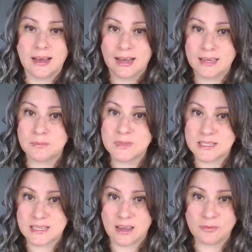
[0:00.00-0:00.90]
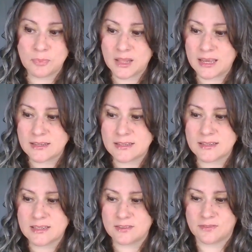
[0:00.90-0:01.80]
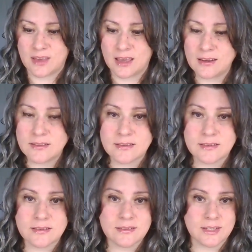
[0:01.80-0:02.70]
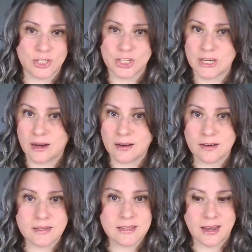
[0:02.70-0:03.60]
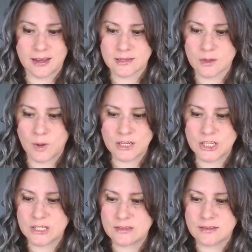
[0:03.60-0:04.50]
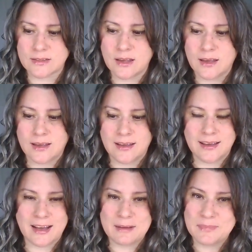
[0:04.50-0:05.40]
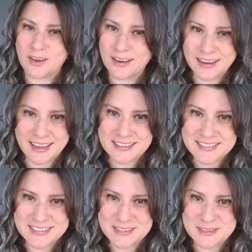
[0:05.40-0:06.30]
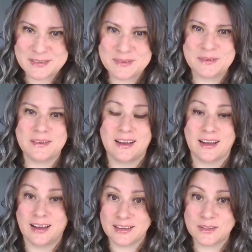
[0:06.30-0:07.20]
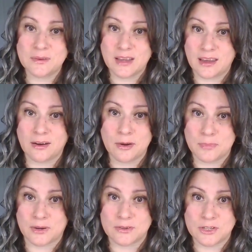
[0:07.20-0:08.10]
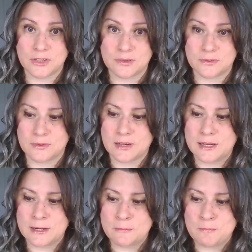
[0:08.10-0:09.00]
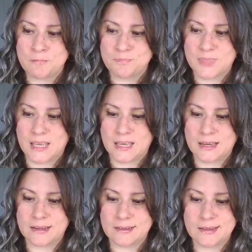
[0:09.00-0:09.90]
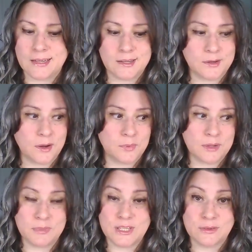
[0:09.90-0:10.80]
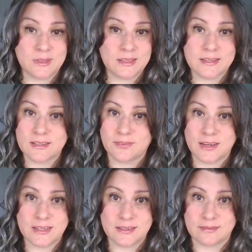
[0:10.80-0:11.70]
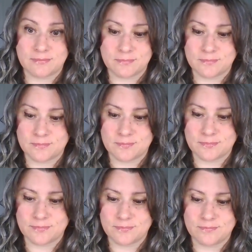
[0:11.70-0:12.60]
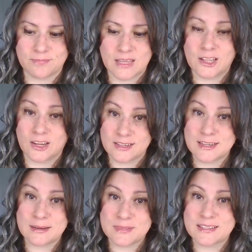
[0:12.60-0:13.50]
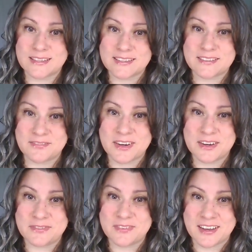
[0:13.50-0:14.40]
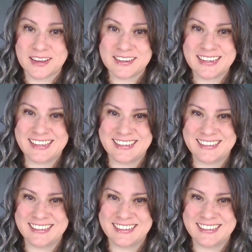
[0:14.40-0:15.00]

I am a safe place to vent, to share, to ask questions. I'm not against you. I do care about you. And, you know, I wouldn't be doing this if I didn't. A lot of times this isn't very fun.